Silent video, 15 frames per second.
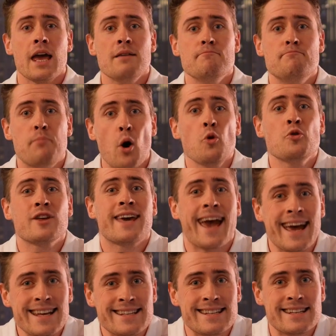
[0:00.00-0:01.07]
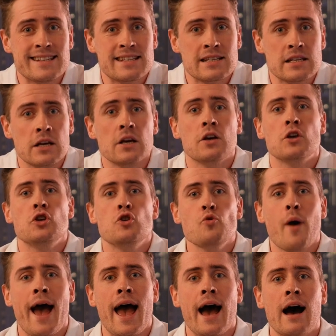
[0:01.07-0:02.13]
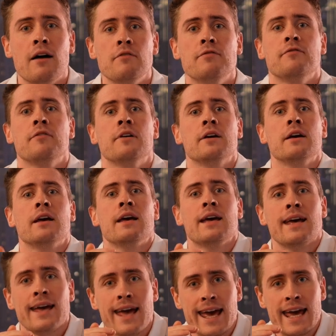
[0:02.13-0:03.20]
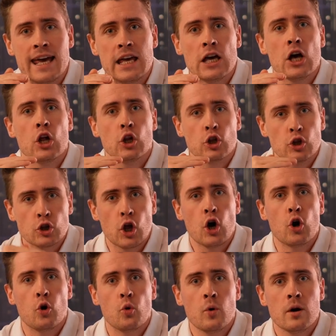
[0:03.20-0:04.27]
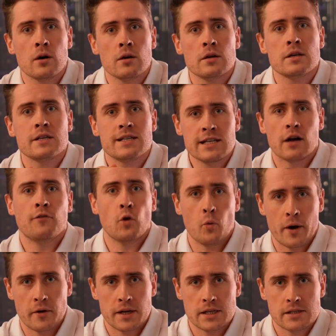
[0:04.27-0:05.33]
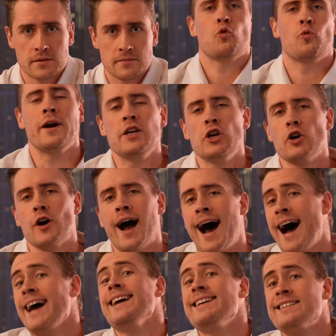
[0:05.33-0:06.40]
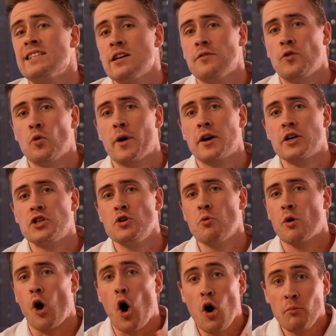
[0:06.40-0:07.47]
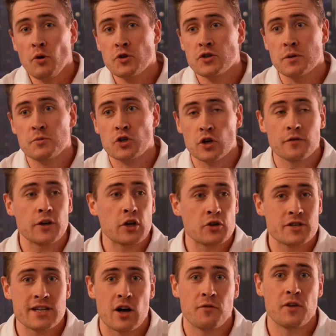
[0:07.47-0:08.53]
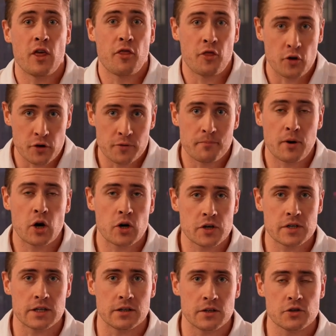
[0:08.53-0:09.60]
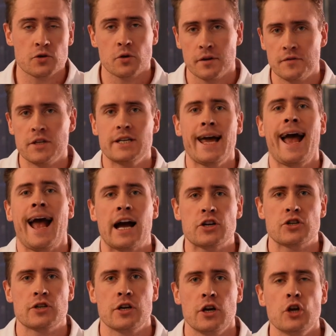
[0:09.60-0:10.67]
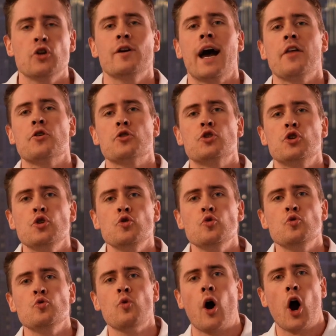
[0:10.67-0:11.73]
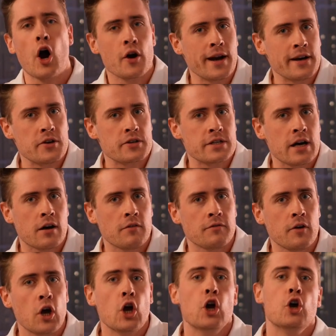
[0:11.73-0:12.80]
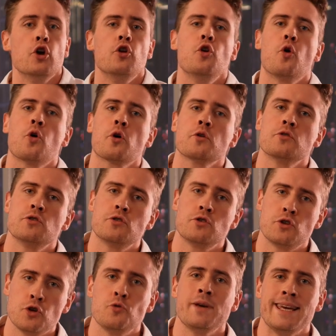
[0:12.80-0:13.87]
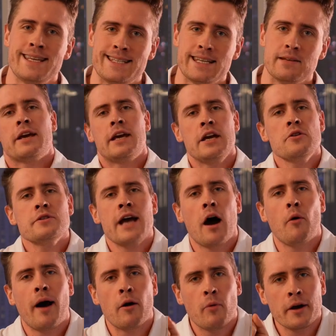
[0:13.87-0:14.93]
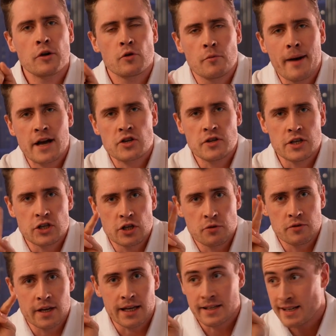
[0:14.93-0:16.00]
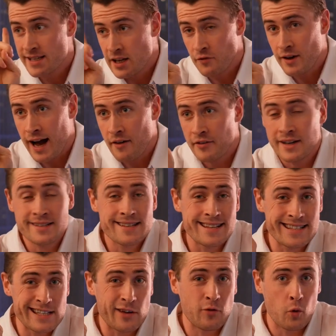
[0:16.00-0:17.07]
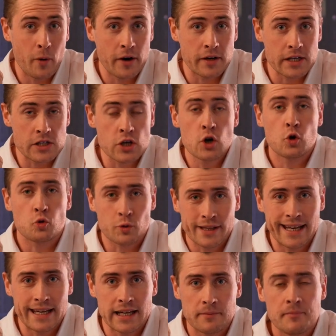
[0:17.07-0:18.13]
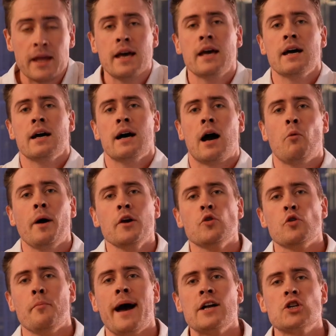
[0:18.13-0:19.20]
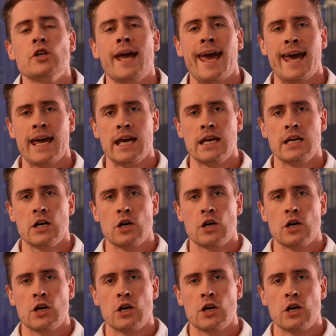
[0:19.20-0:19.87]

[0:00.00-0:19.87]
In both cases, you have a low self-awareness. When you're high in self-awareness, you are almost observing yourself in the third person. You're sort of detached. You're neither too hard on yourself nor too easy. Here's how I want you to imagine these two things, self-confidence and self-awareness, relating. I want you to imagine a